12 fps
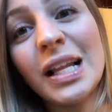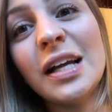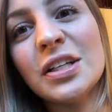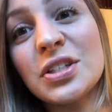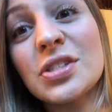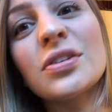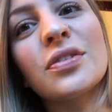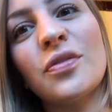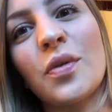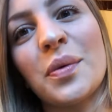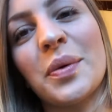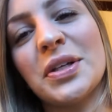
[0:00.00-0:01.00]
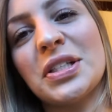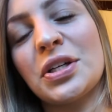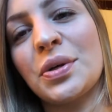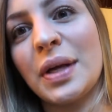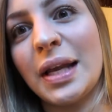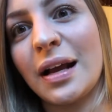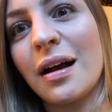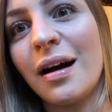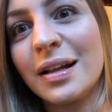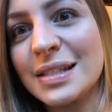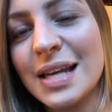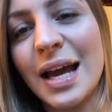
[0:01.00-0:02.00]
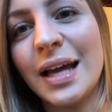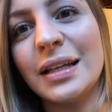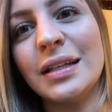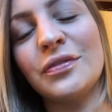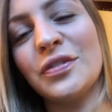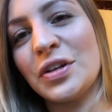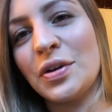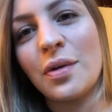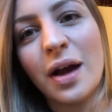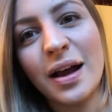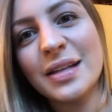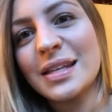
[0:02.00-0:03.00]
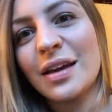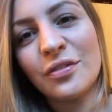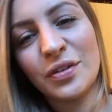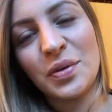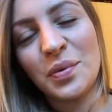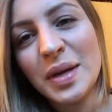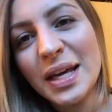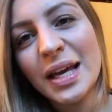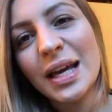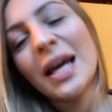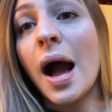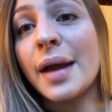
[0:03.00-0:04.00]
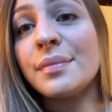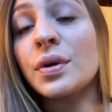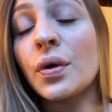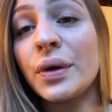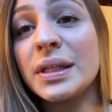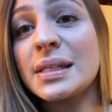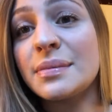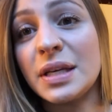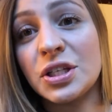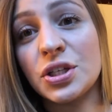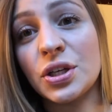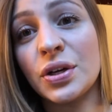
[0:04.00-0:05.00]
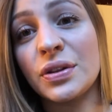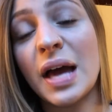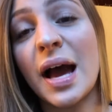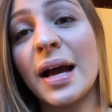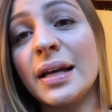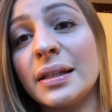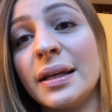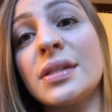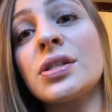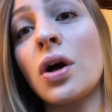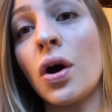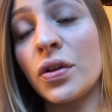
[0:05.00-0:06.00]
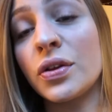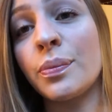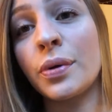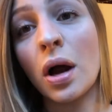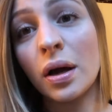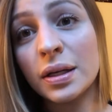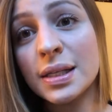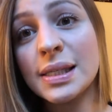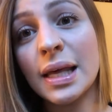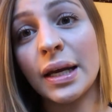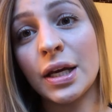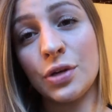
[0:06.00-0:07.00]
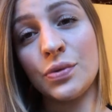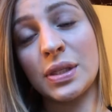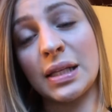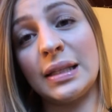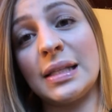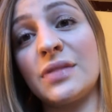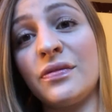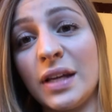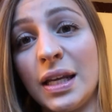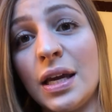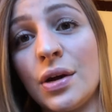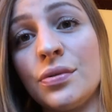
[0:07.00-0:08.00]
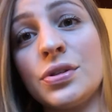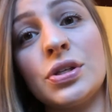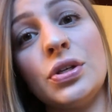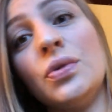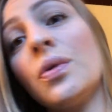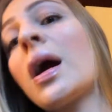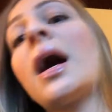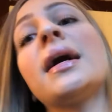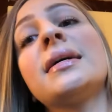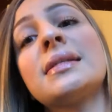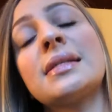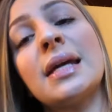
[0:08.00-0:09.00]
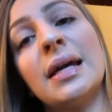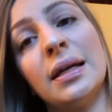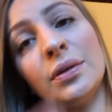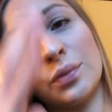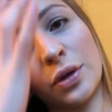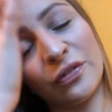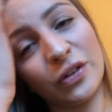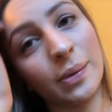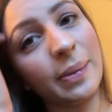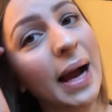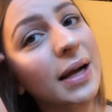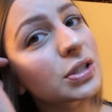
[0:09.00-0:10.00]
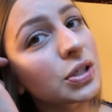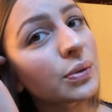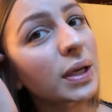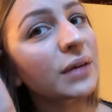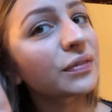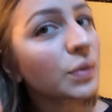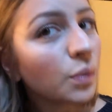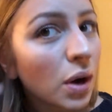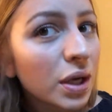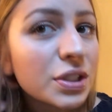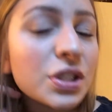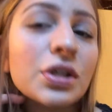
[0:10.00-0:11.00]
I just look forward to creating content for you guys every week. I'm going to make sure that I list all the products that I used in this video so you guys can refer back to it if you want